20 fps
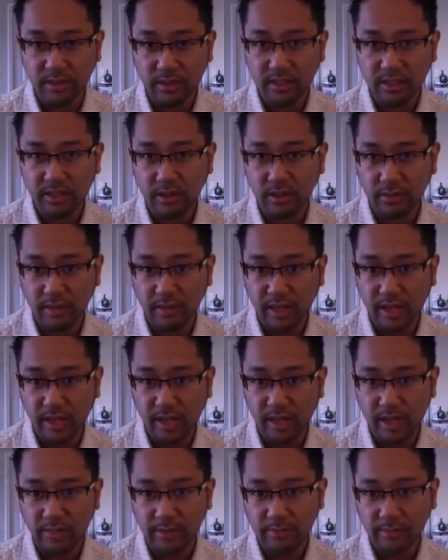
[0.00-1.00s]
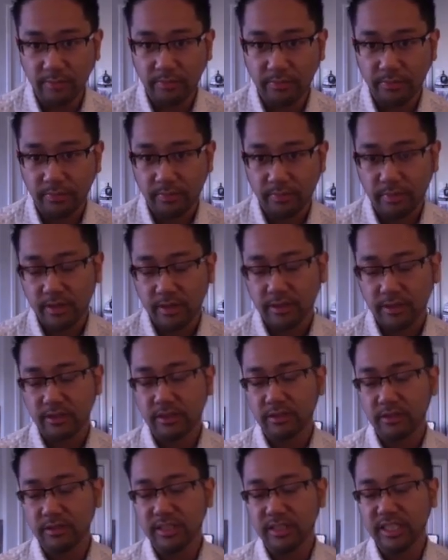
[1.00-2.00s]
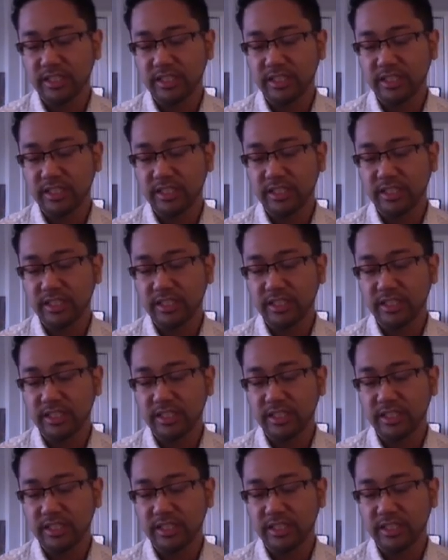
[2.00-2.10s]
what's going on. So